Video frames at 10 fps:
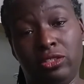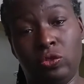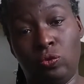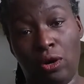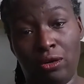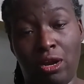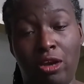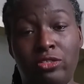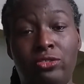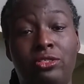to our
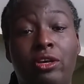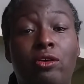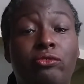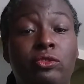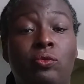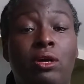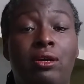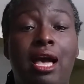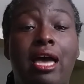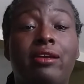larger self, to
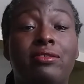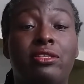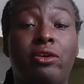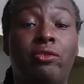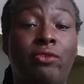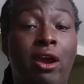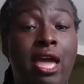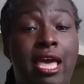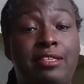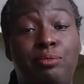our higher self, our
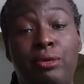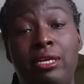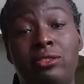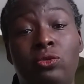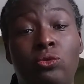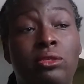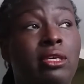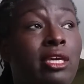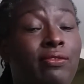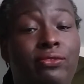aspect, to the
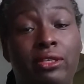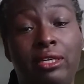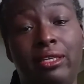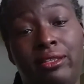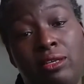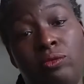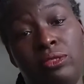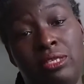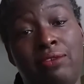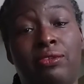gift that
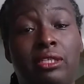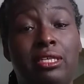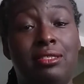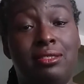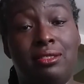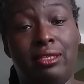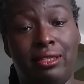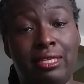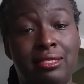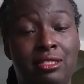was given us,
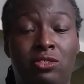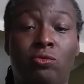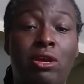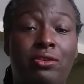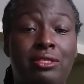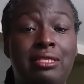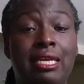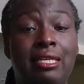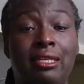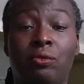that sits around us
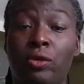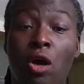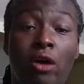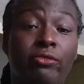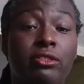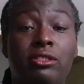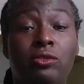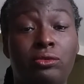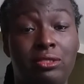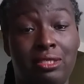daily, that we often
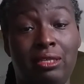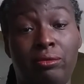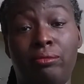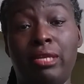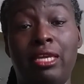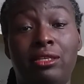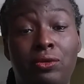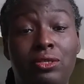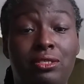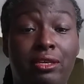don't see or take
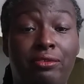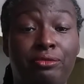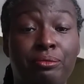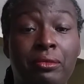notice of.